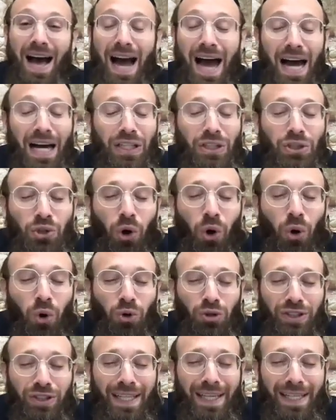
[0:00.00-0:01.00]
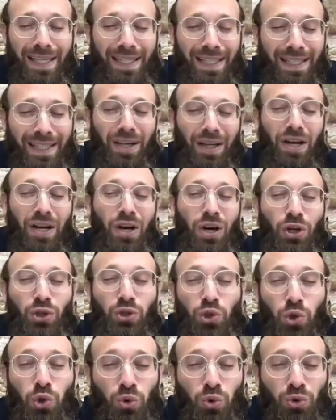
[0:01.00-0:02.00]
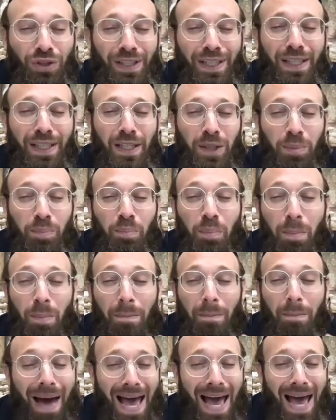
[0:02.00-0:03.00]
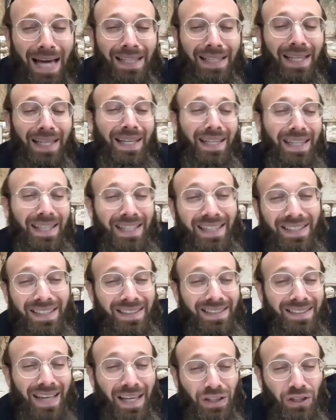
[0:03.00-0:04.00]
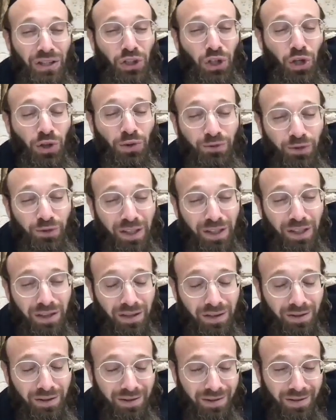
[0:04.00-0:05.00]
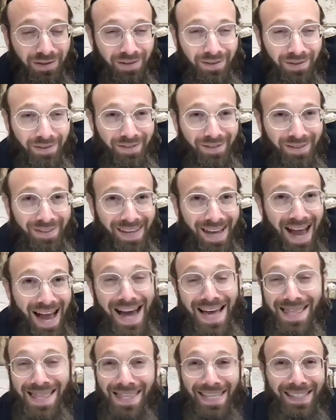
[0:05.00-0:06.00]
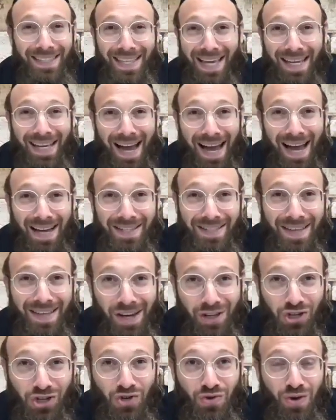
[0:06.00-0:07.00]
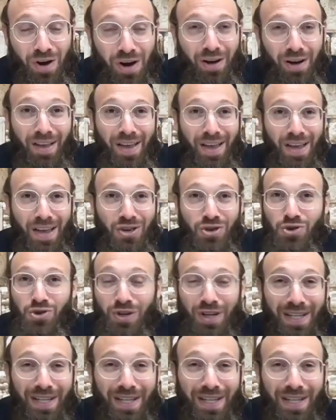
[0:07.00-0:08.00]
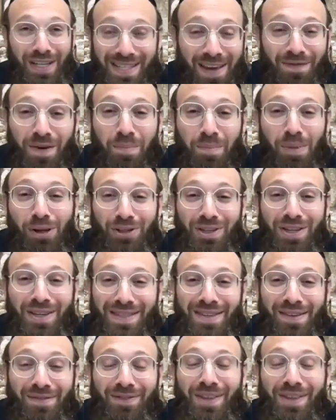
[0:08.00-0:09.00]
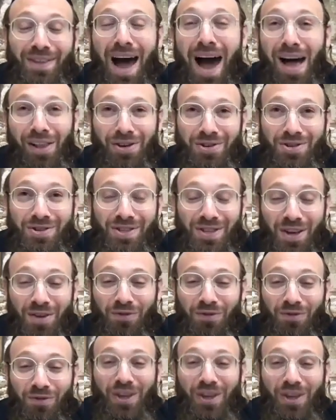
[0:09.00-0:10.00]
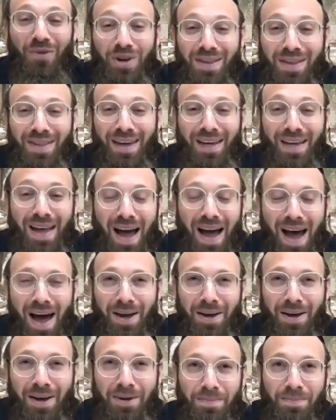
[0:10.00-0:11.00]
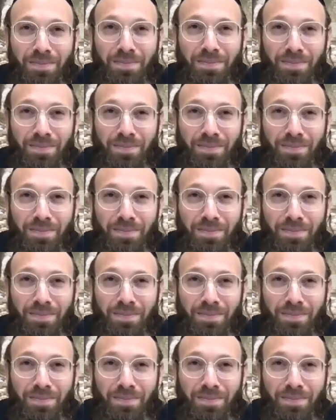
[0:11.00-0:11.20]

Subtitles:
I don't think you need man in center field. I think that guy is extra. You could save millions of dollars if you get rid of that guy.